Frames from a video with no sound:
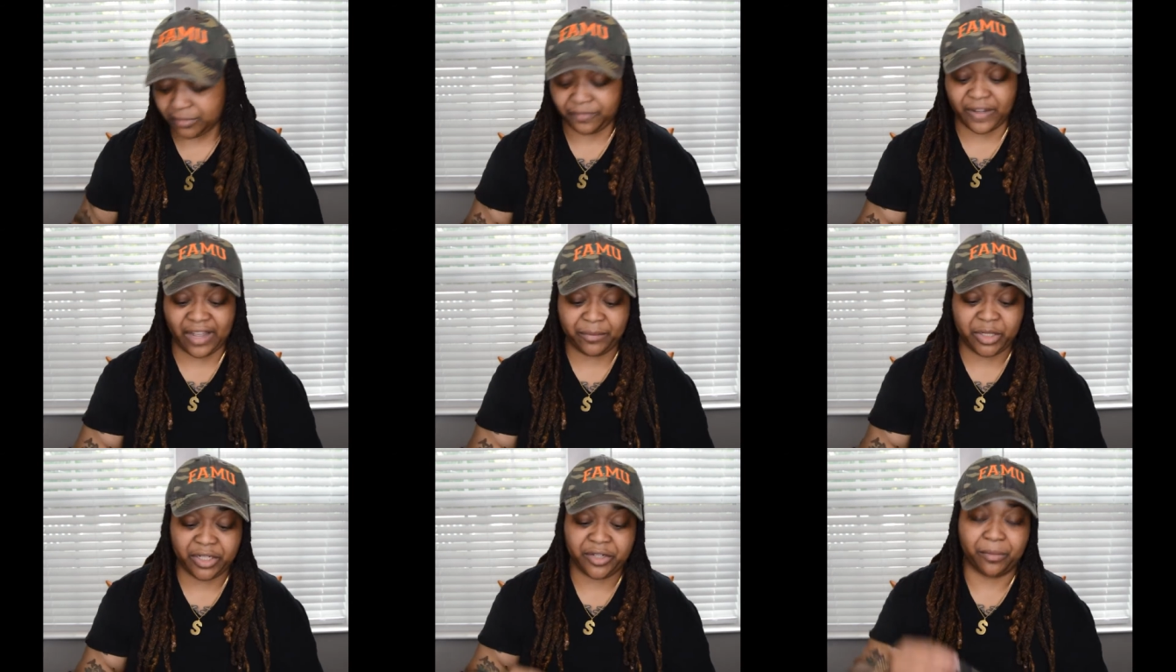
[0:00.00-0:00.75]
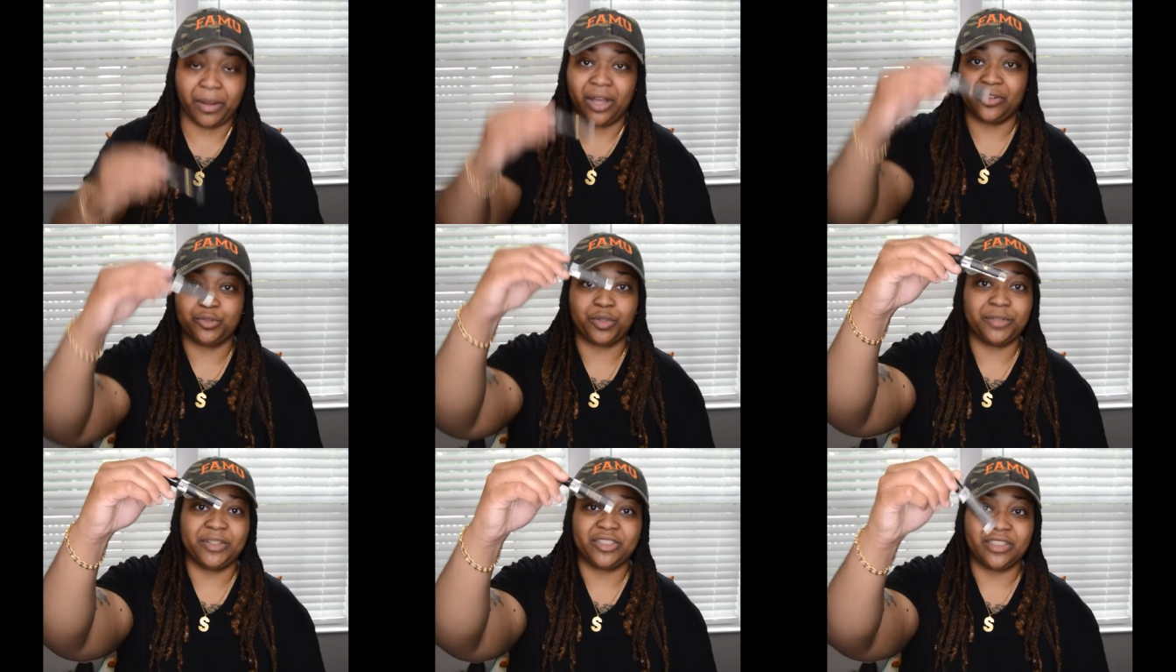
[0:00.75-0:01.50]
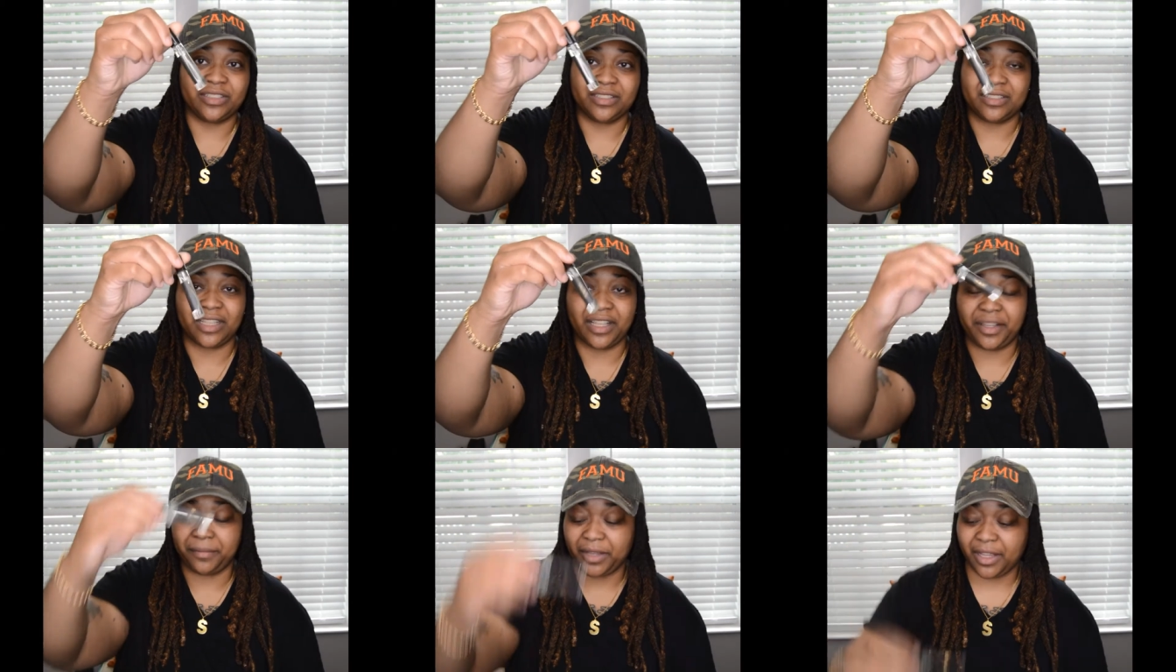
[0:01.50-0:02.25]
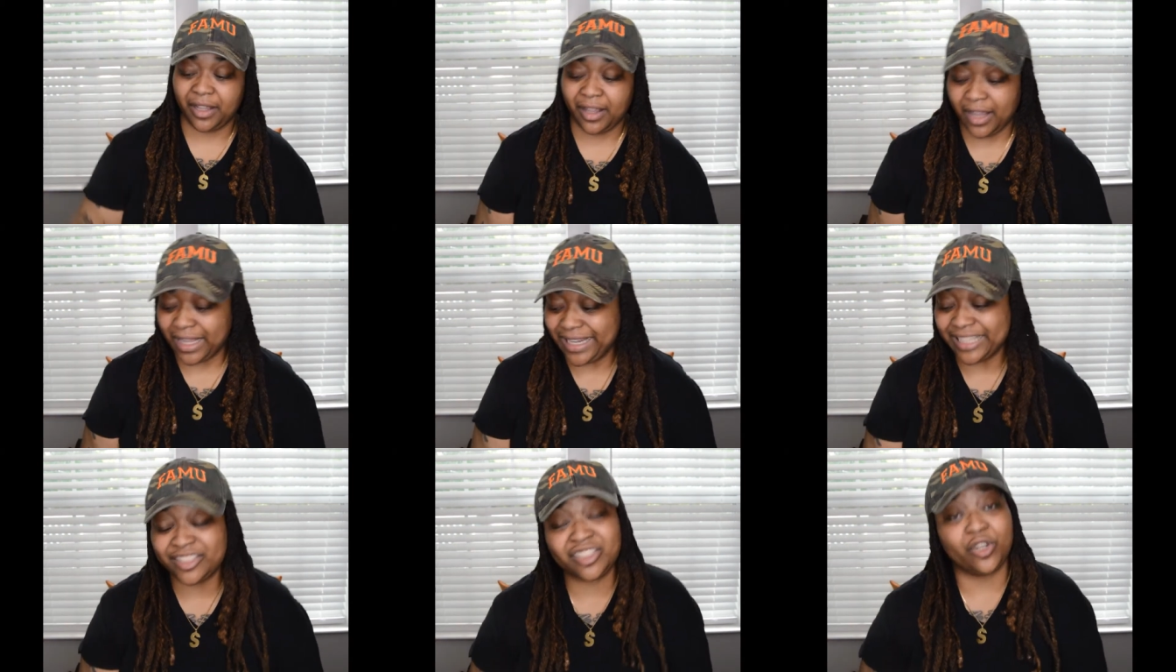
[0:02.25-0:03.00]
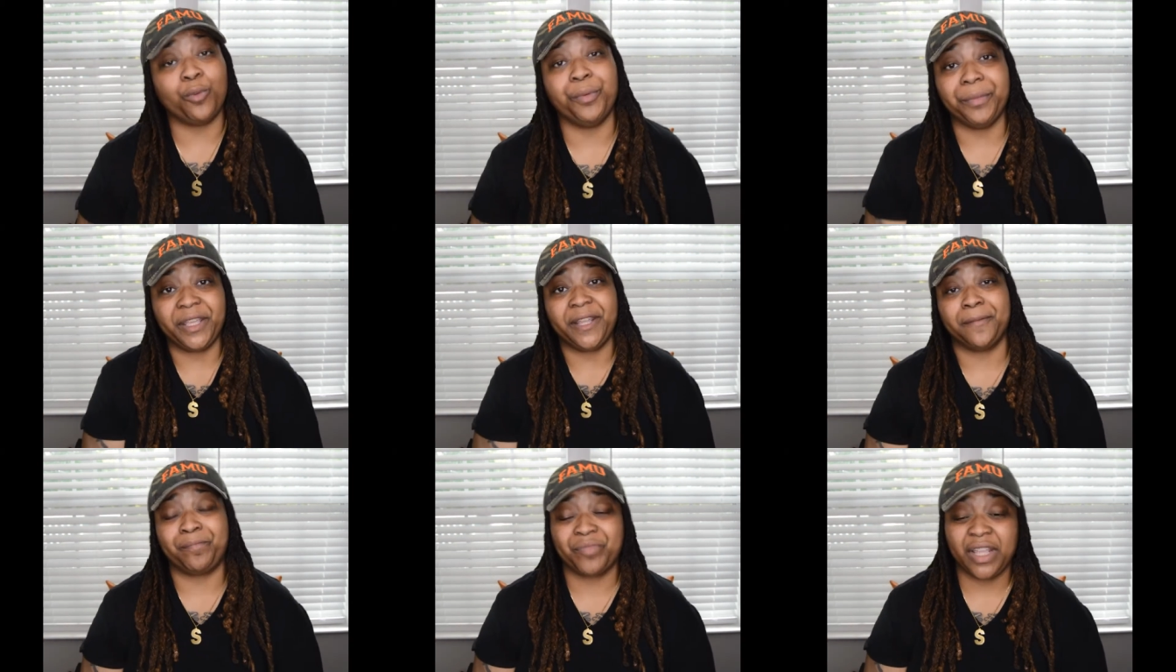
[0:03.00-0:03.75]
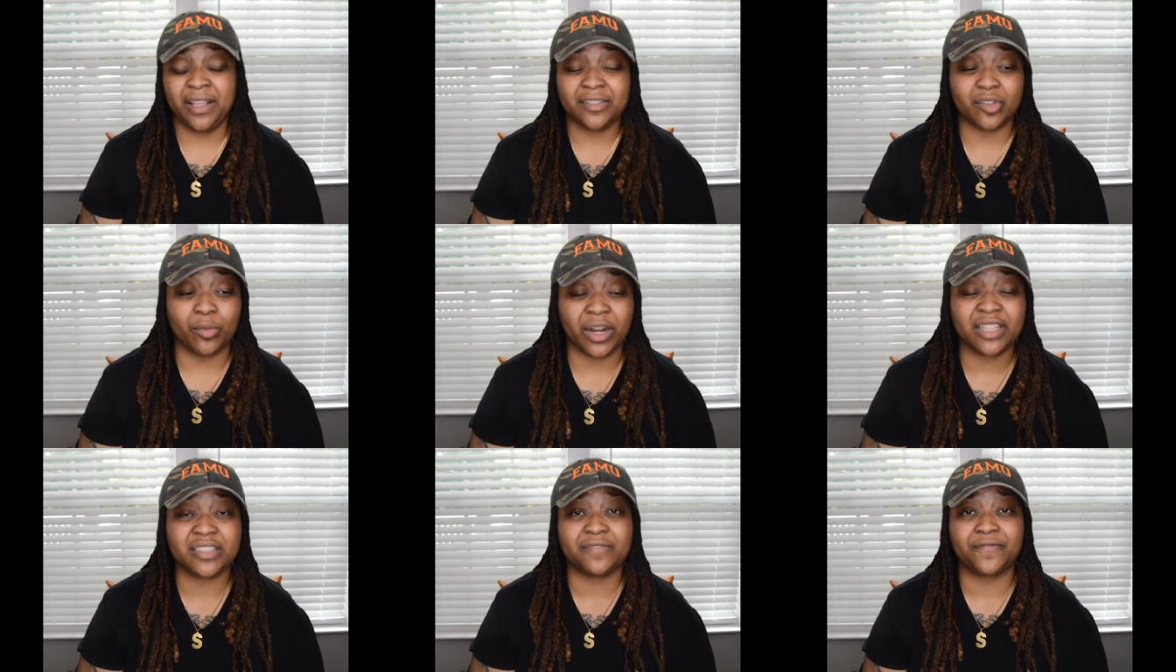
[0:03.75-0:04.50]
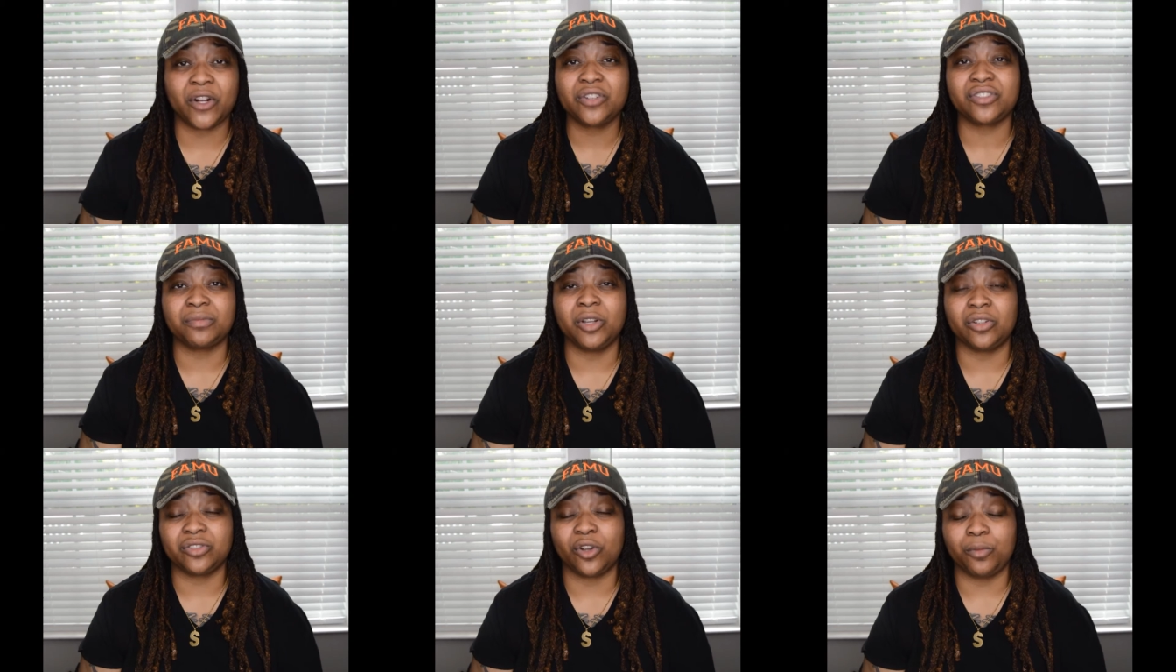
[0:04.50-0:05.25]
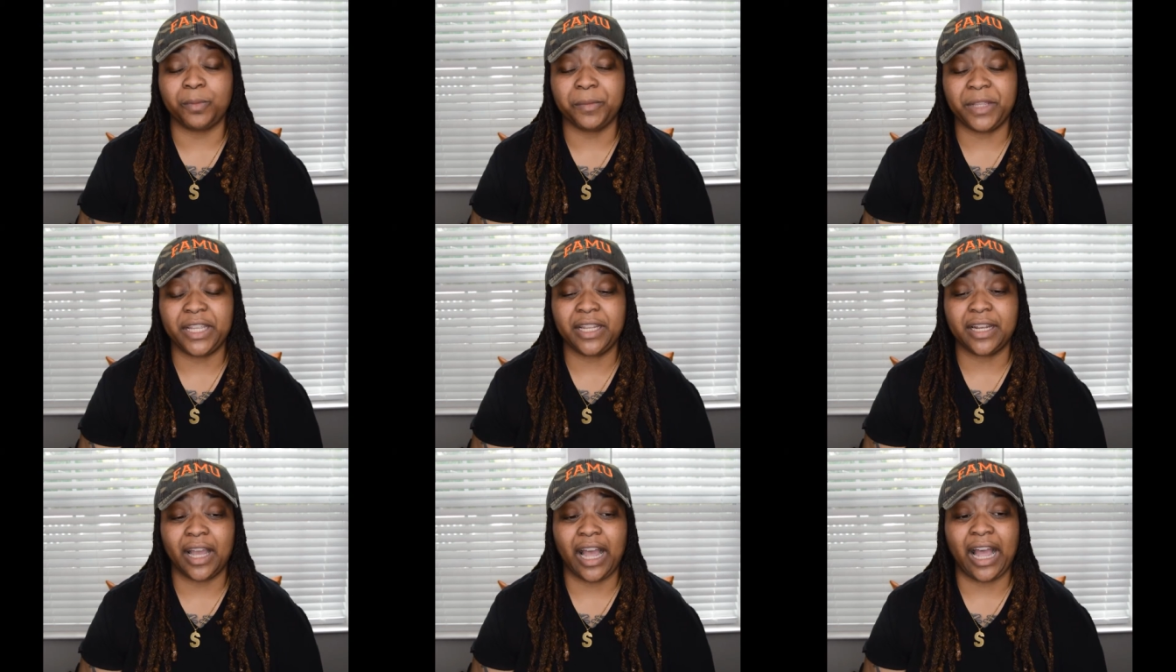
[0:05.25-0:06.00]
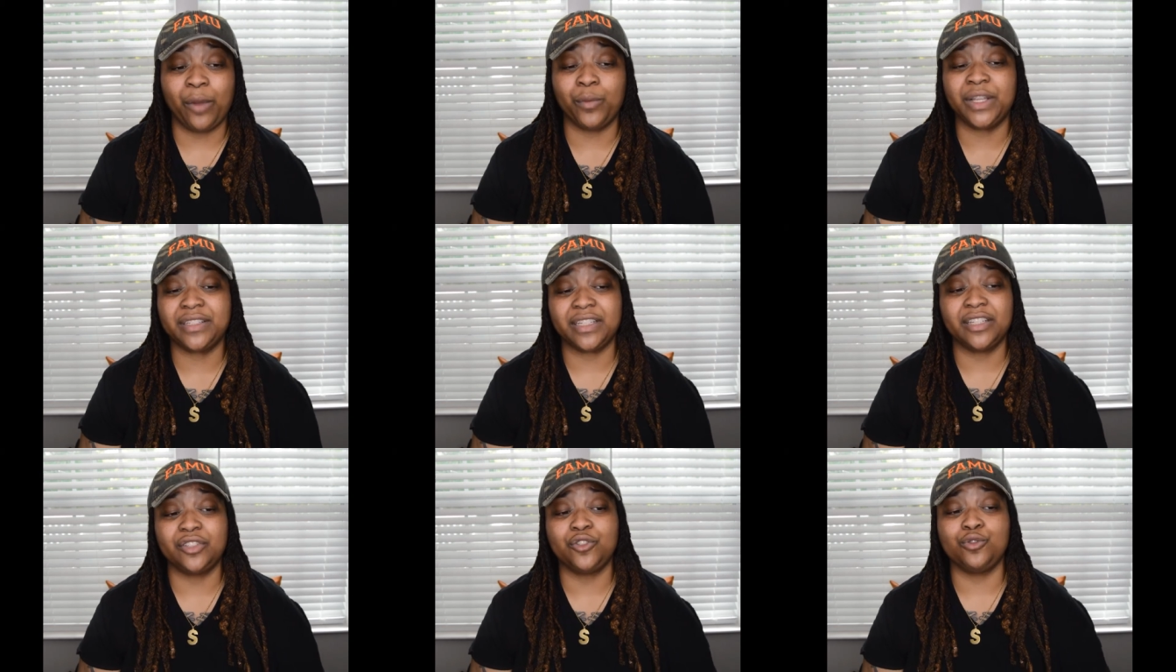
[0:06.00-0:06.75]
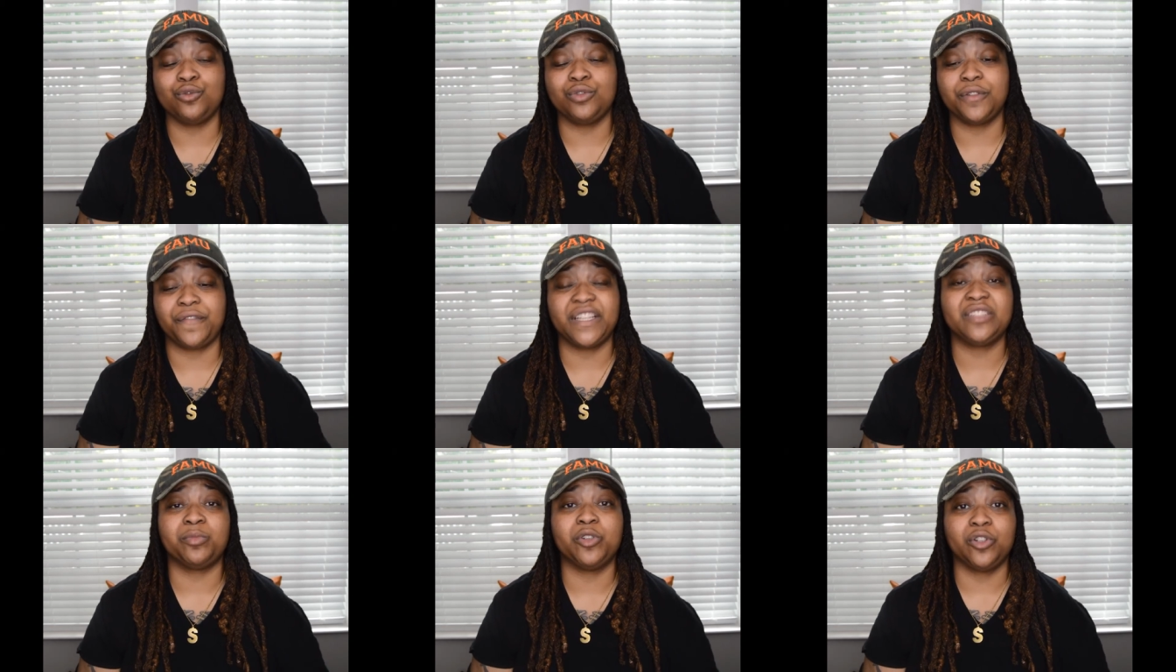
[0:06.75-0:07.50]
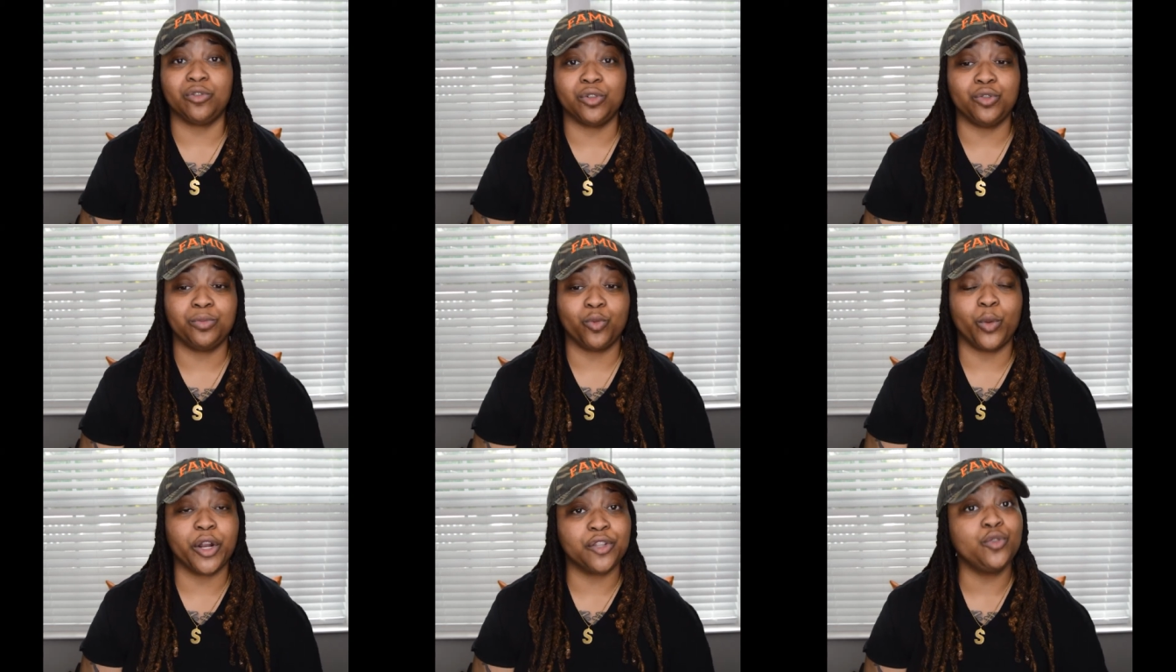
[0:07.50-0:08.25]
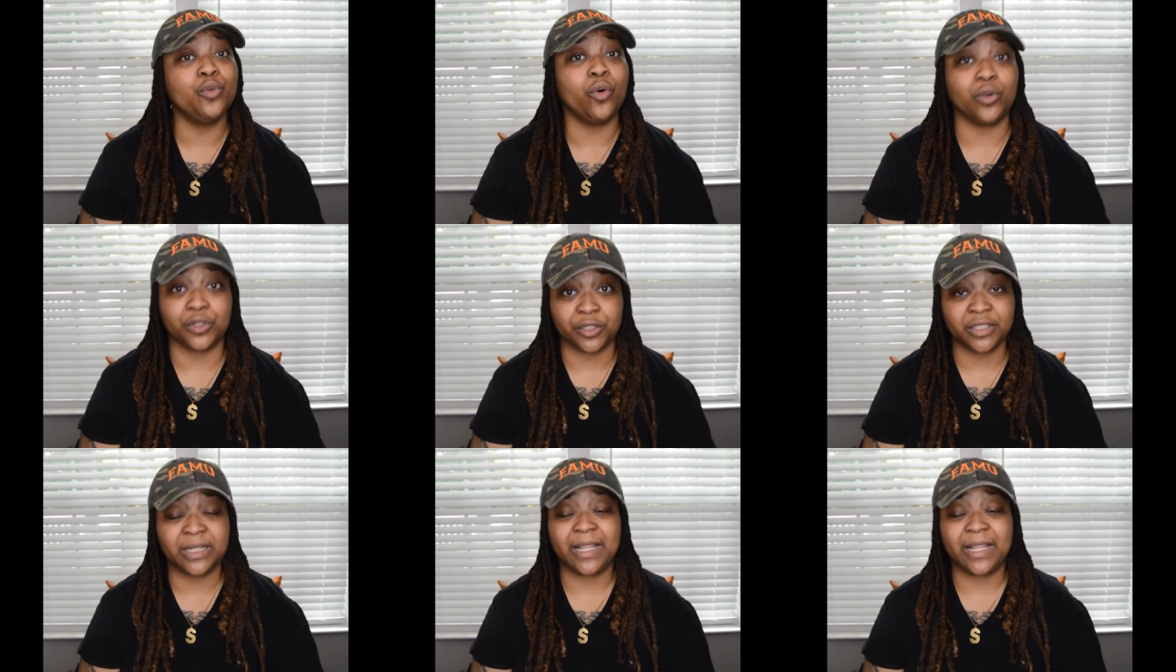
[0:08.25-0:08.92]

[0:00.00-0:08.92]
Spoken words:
5 milliliter bottles pretty much look the same, and that's Dopamine. So when I first smelled Dopamine, I went into the Facebook group where you order,